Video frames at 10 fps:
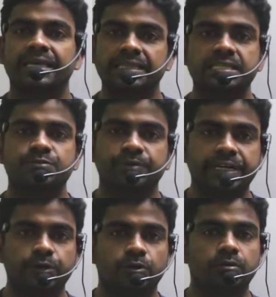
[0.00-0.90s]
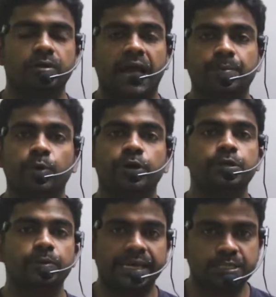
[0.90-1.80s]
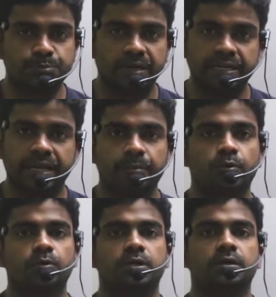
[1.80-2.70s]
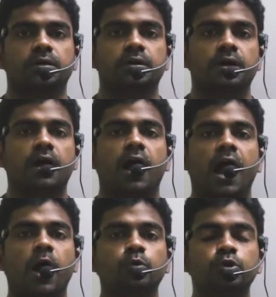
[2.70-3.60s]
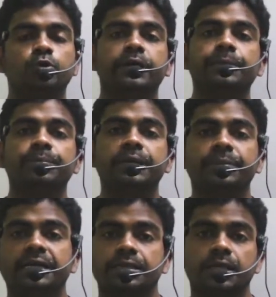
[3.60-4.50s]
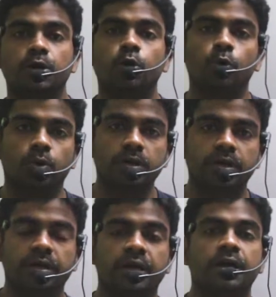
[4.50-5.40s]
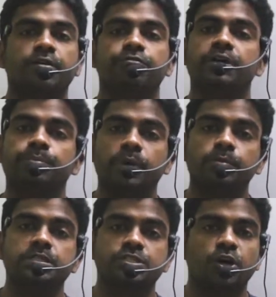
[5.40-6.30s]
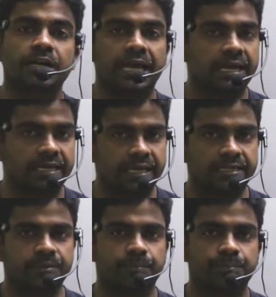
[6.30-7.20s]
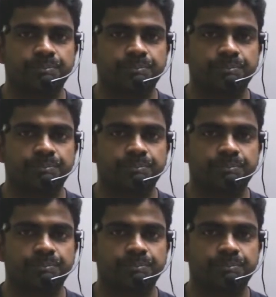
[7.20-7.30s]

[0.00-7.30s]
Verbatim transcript: In this video, I am going to explain about how to implement the code for bubble sort algorithm.